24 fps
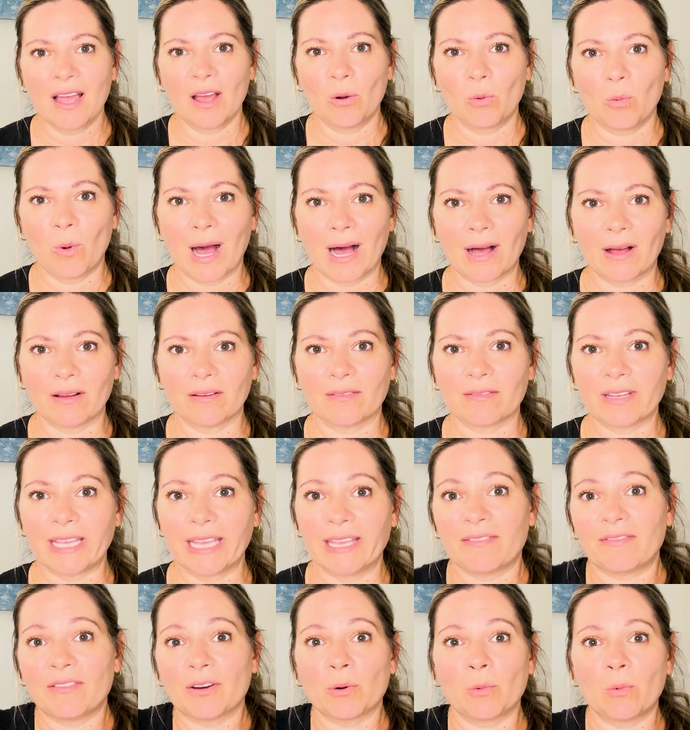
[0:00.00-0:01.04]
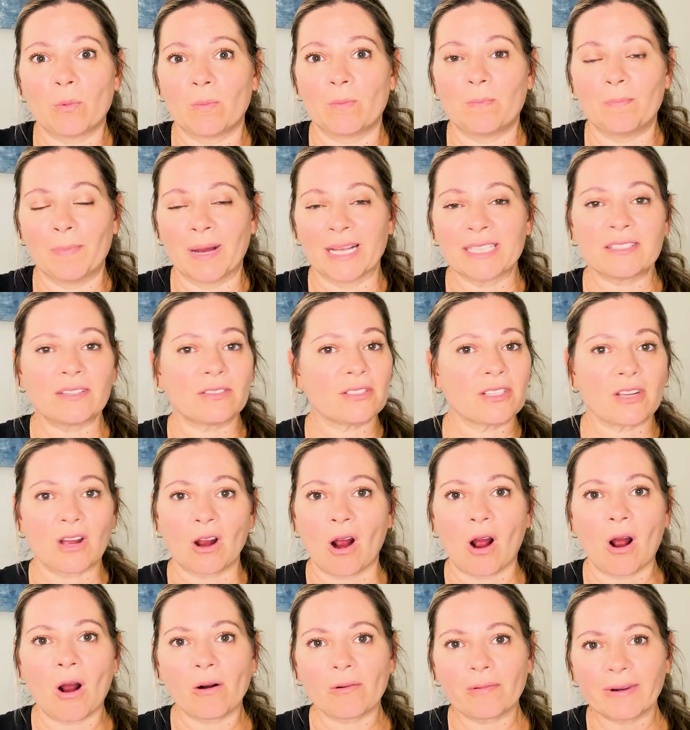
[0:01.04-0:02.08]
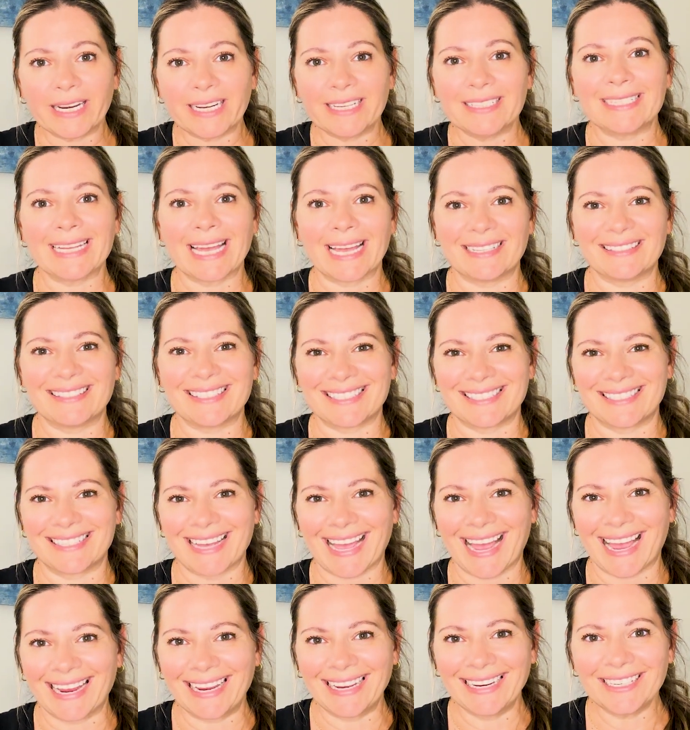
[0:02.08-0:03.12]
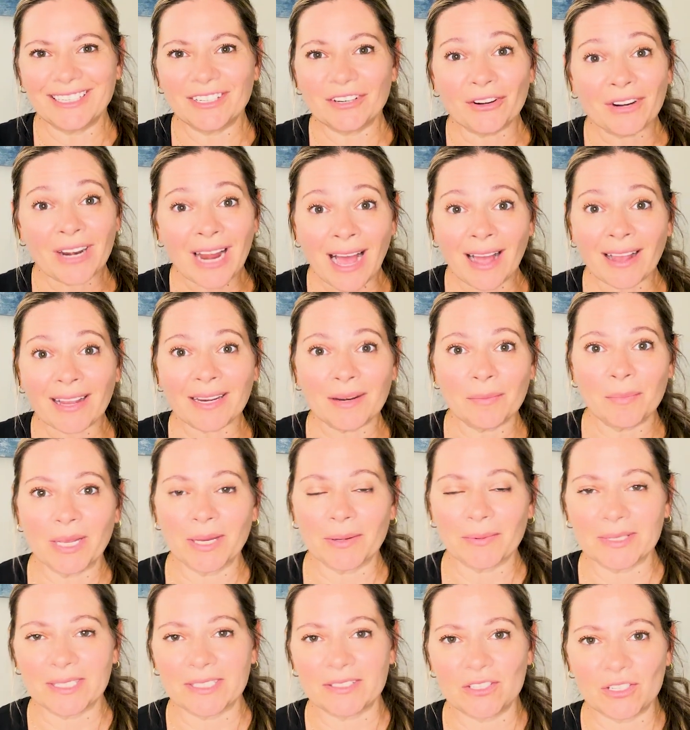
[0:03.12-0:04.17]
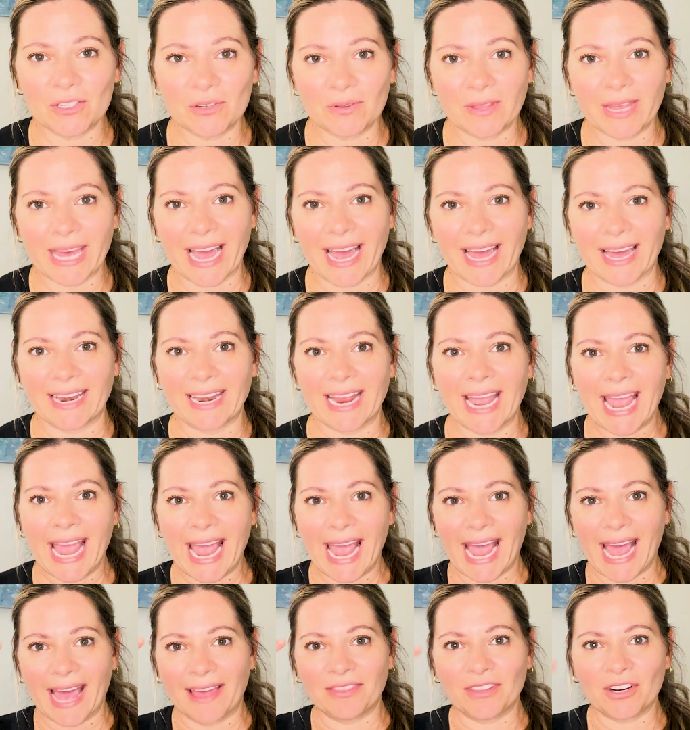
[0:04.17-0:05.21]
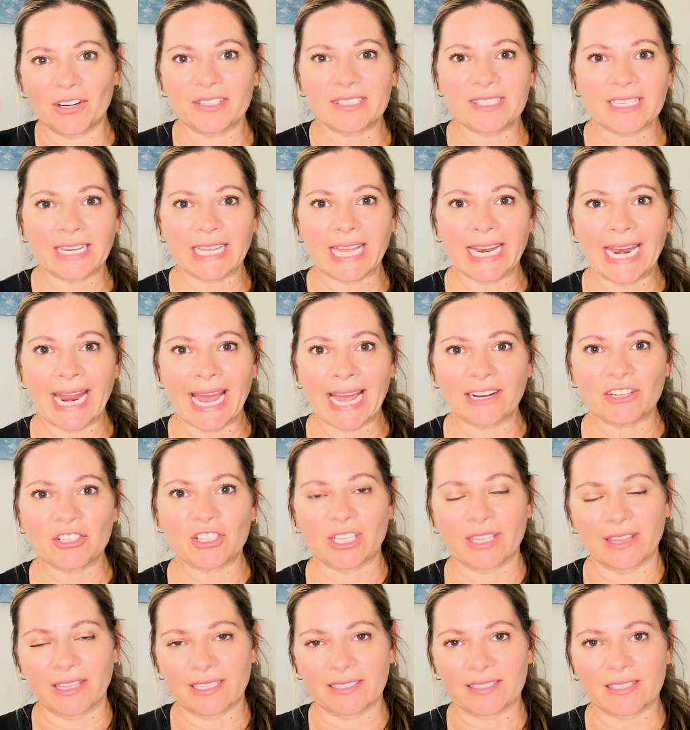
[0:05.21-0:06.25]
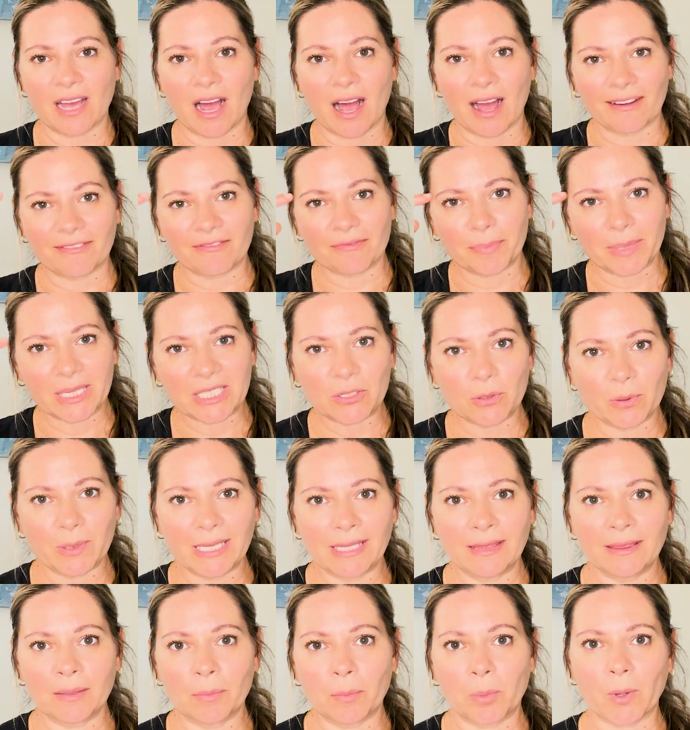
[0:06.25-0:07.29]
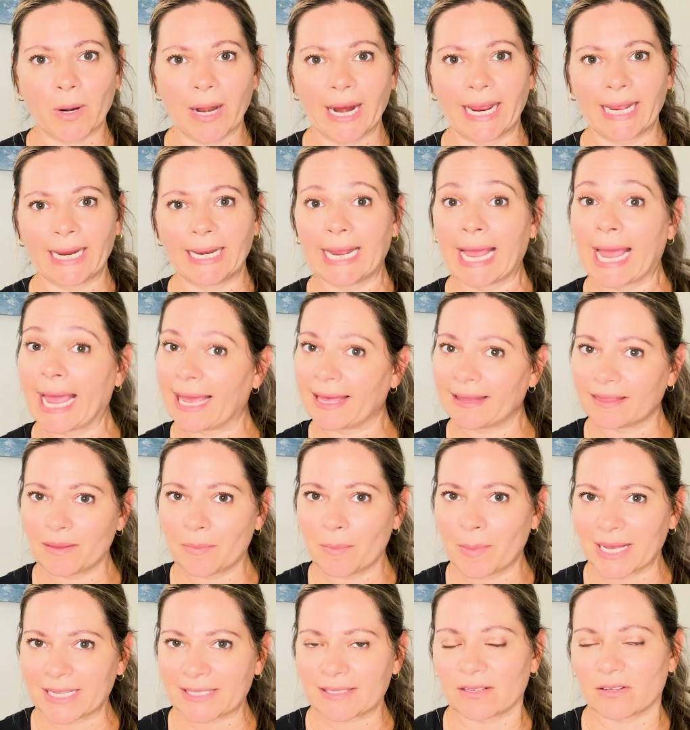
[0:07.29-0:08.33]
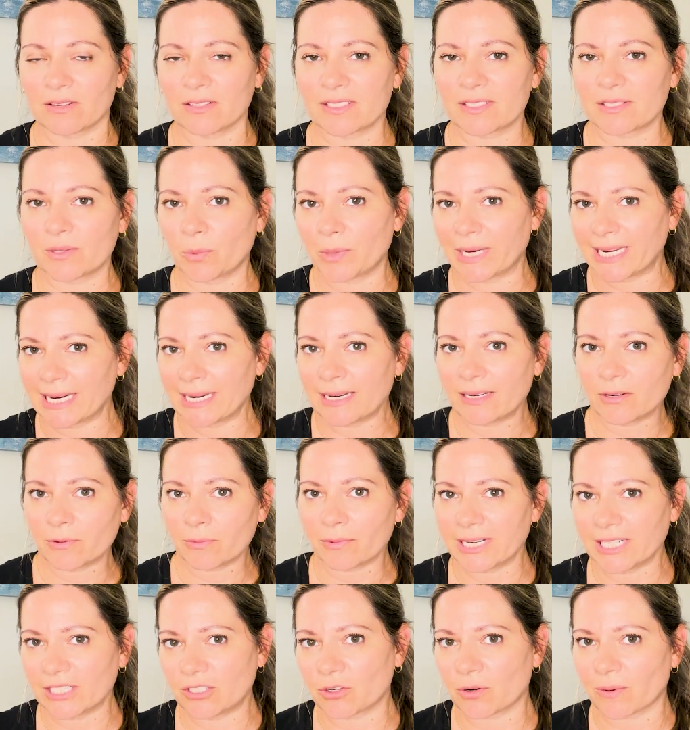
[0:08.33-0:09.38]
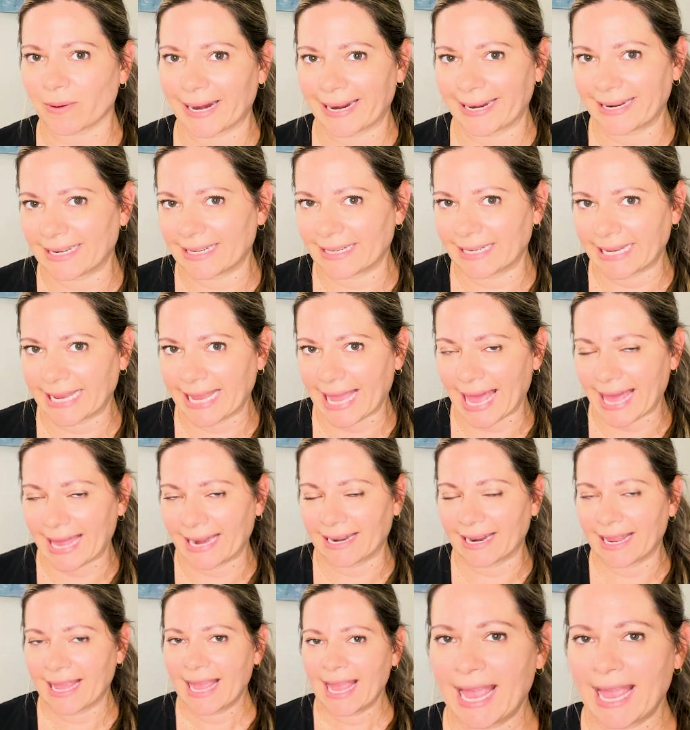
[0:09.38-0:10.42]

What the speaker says: Well, if your muscles are already tense and tight, you're not going to be able to do that. And there's a connection that's off between the brain and the muscles. So we need to retrain it again.